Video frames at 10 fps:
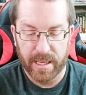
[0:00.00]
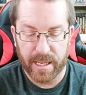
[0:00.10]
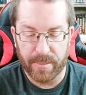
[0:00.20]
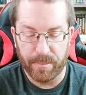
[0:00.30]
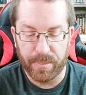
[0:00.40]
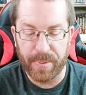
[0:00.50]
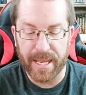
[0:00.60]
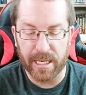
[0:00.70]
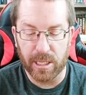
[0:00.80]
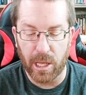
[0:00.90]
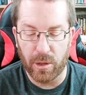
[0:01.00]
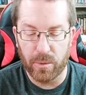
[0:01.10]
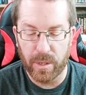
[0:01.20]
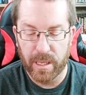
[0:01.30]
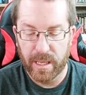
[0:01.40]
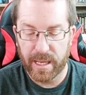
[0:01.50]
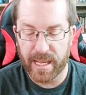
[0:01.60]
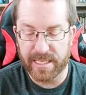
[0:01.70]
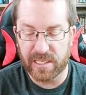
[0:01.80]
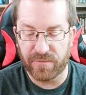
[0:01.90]
Compete alone,
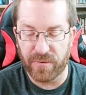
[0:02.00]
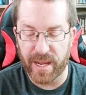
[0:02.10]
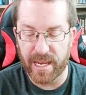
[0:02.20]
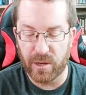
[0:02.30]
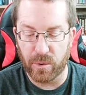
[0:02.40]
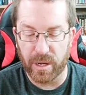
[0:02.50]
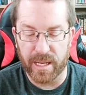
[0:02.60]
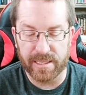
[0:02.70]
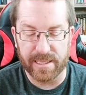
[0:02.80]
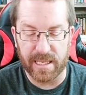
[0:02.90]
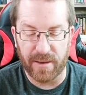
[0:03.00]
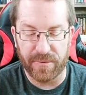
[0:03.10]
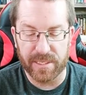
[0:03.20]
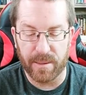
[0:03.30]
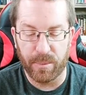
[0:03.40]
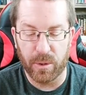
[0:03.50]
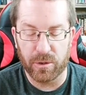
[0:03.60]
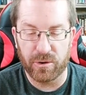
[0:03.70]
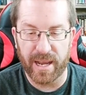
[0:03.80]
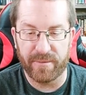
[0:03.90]
against a friend, or against the toughest
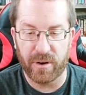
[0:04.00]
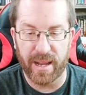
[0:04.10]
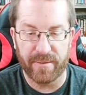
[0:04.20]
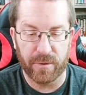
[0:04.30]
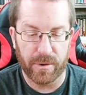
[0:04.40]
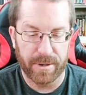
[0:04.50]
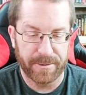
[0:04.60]
computer driver ever.